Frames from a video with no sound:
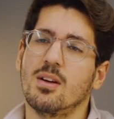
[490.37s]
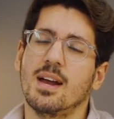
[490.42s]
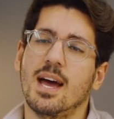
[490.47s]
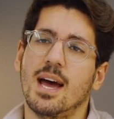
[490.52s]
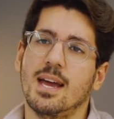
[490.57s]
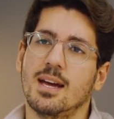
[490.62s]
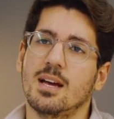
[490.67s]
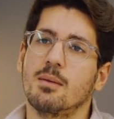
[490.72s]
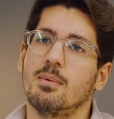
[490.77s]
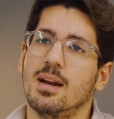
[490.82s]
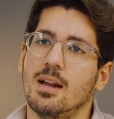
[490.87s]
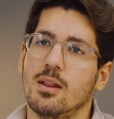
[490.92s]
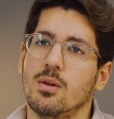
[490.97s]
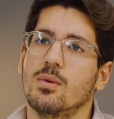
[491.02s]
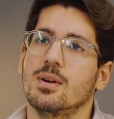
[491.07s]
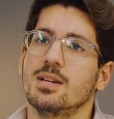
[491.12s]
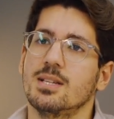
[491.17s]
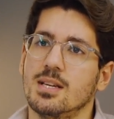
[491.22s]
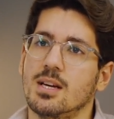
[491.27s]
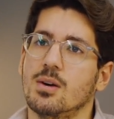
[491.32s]
Not a headache, but in other
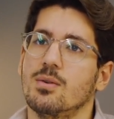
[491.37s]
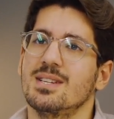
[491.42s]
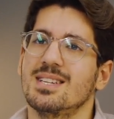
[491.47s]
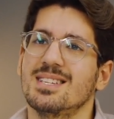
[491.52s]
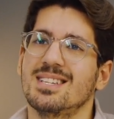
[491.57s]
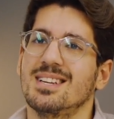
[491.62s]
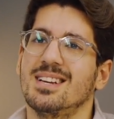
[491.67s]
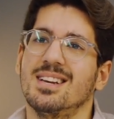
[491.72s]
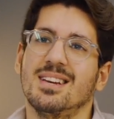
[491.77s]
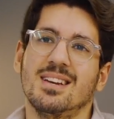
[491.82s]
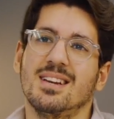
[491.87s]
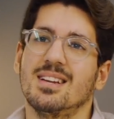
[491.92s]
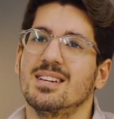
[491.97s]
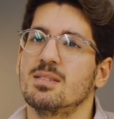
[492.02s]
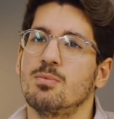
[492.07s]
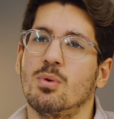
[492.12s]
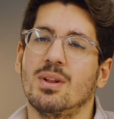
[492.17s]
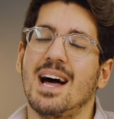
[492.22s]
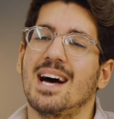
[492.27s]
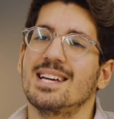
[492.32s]
words, it's just a
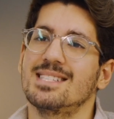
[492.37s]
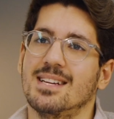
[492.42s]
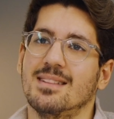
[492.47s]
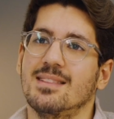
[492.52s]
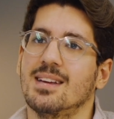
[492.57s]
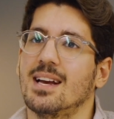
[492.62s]
small asset